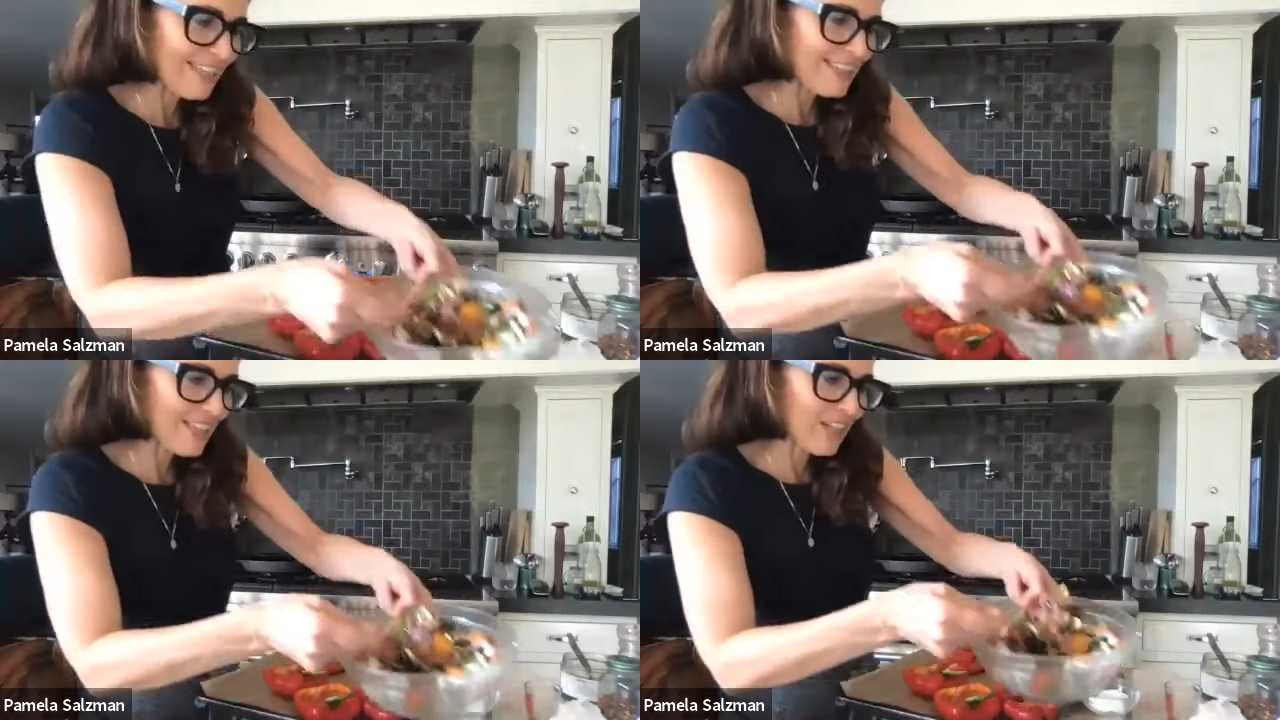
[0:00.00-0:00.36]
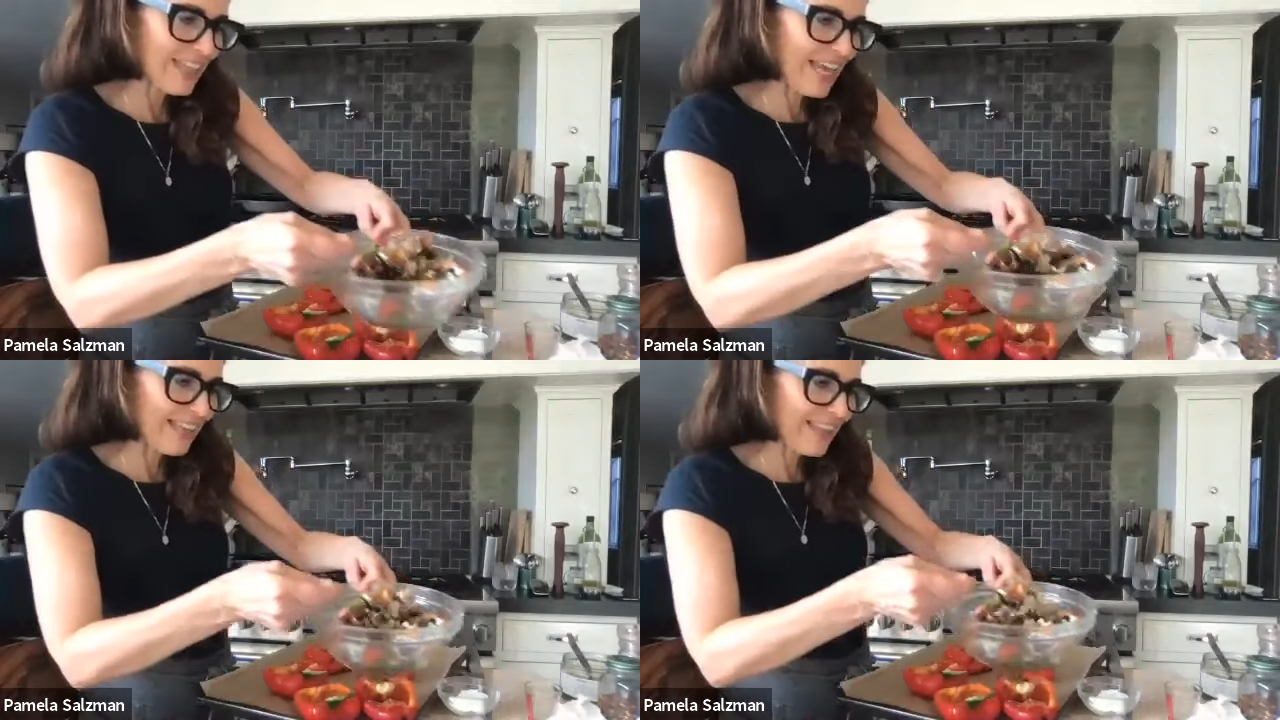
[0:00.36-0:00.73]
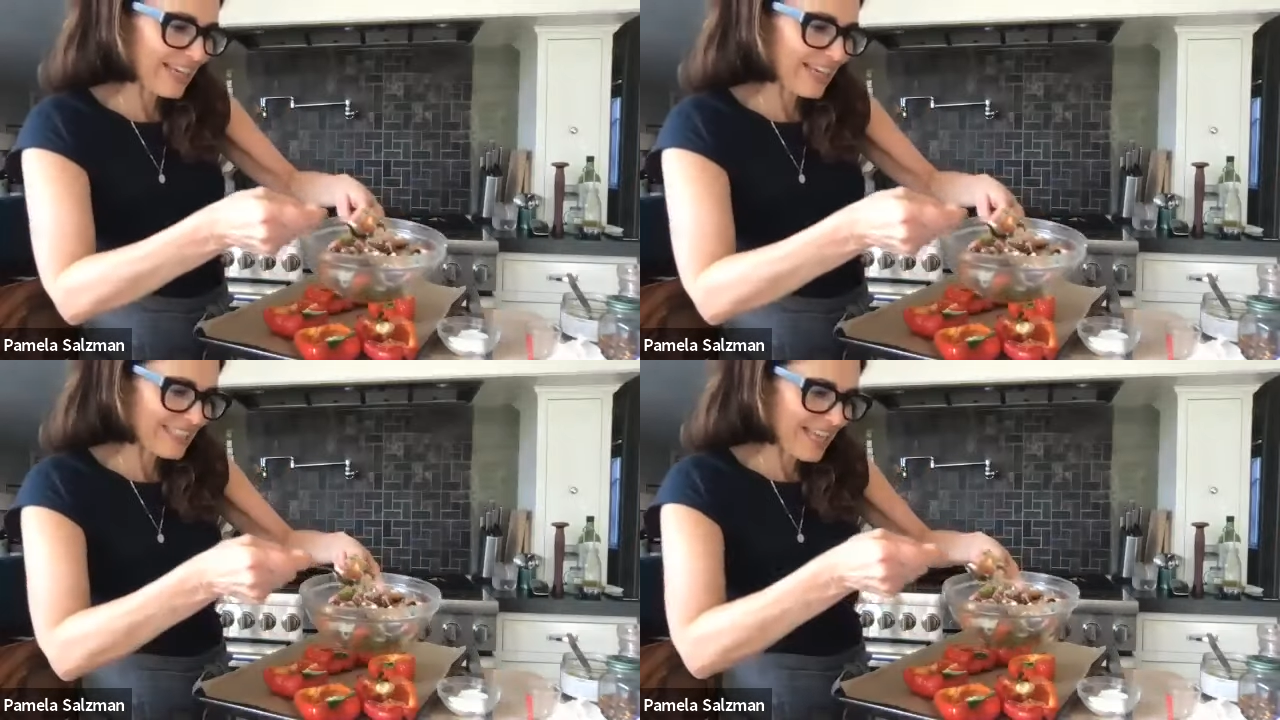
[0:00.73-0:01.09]
until, again,
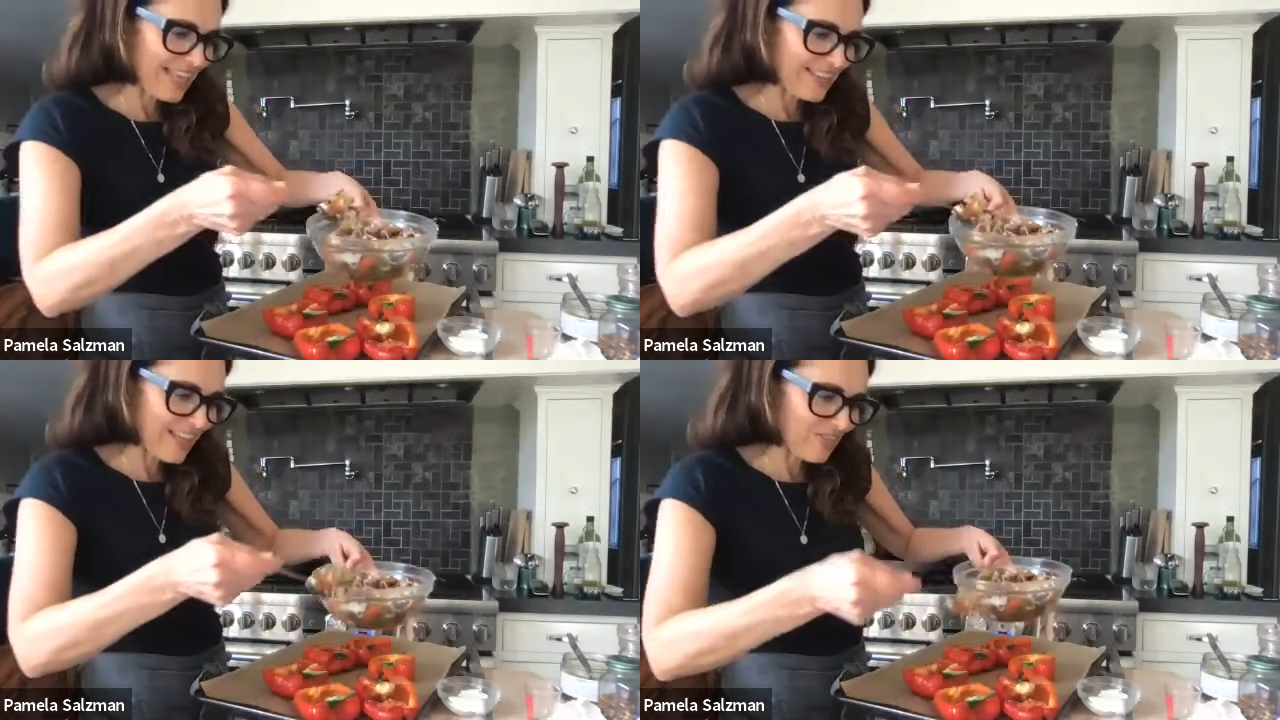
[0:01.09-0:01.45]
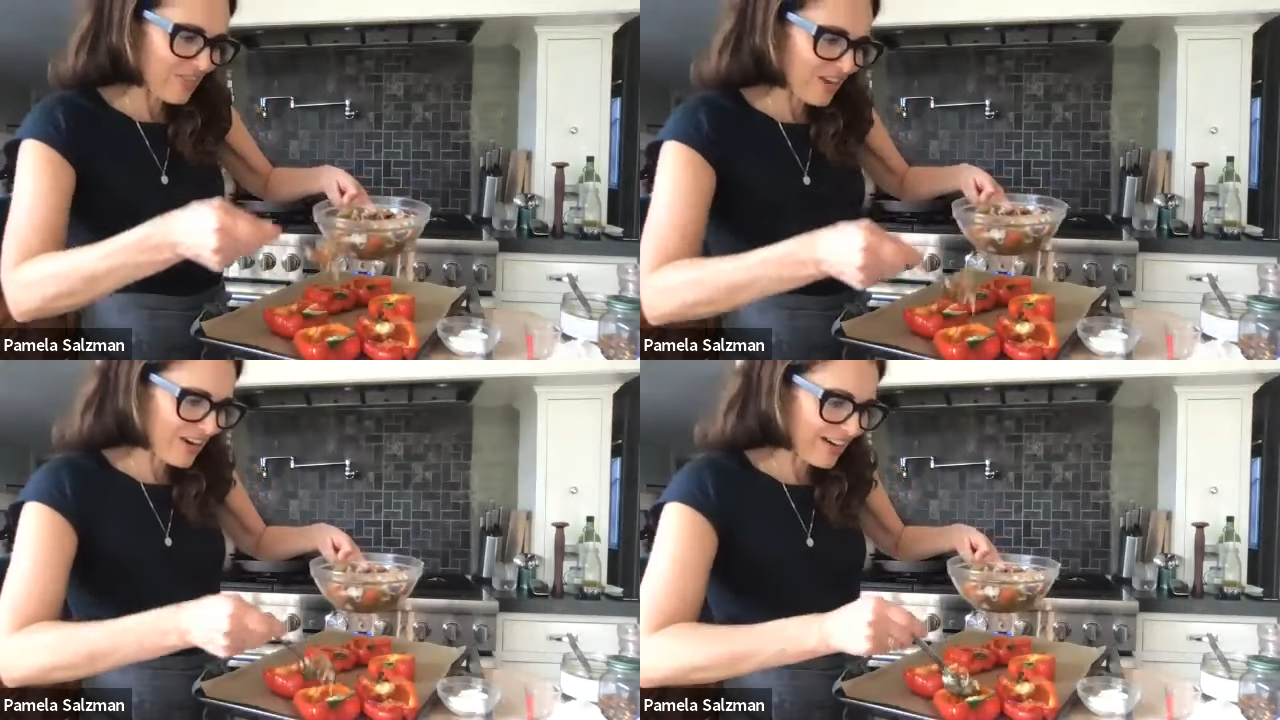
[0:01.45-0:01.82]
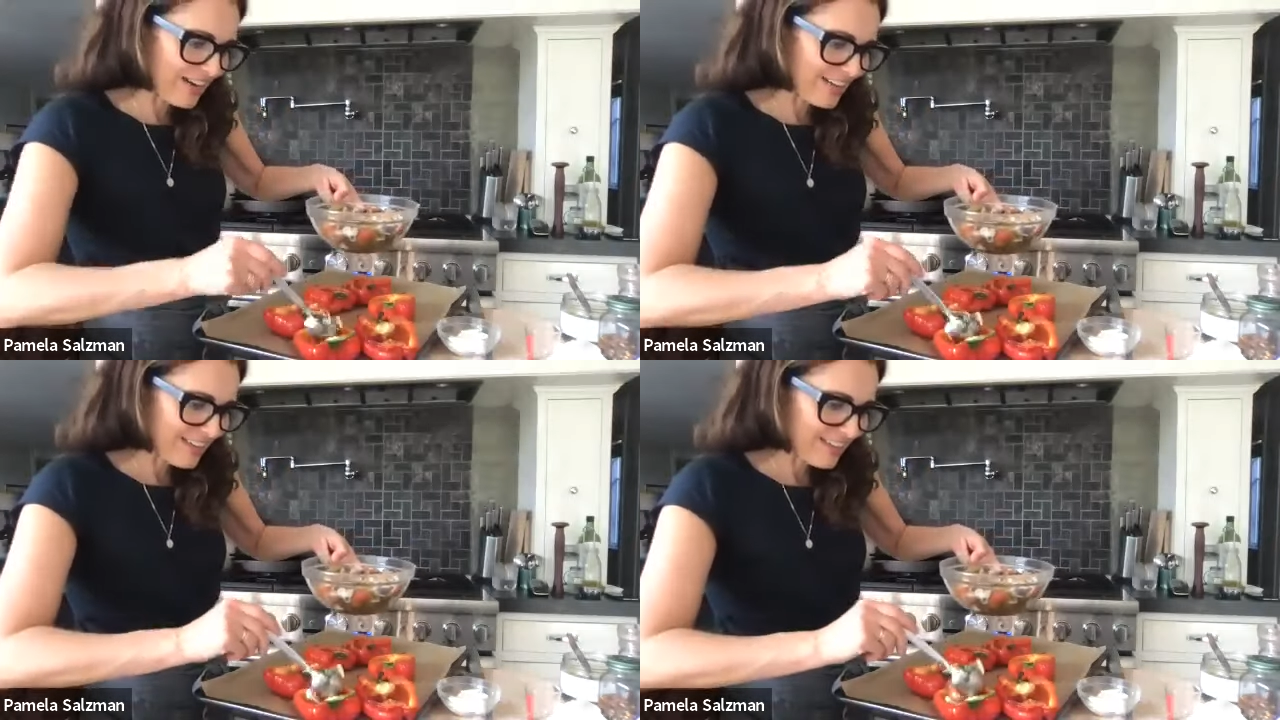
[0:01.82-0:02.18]
like I said, that
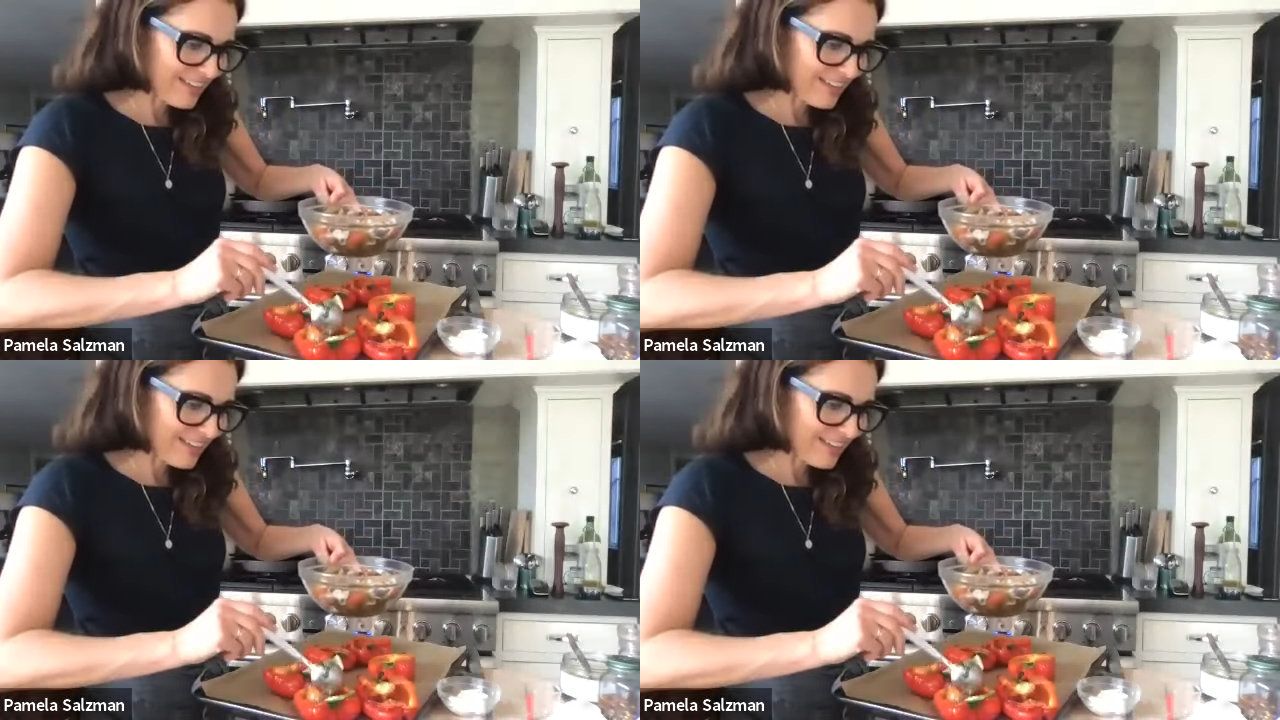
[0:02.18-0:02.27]
they're